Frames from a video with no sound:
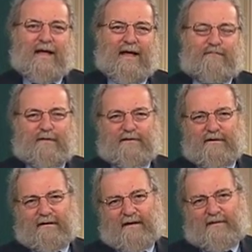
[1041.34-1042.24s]
If we
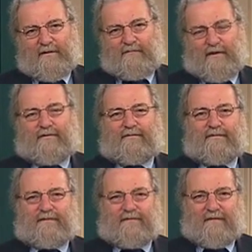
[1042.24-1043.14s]
look at the
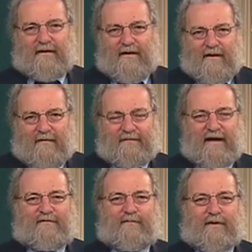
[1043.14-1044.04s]
bones of
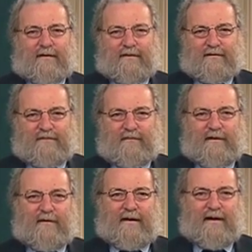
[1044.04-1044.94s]
Native Americans from
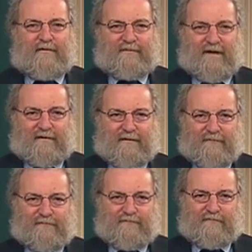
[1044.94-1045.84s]
the Ohio Valley,
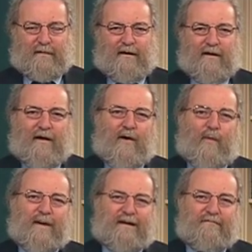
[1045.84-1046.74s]

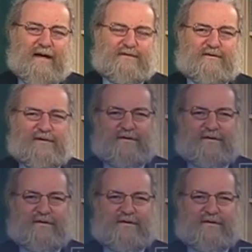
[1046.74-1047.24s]
we can measure their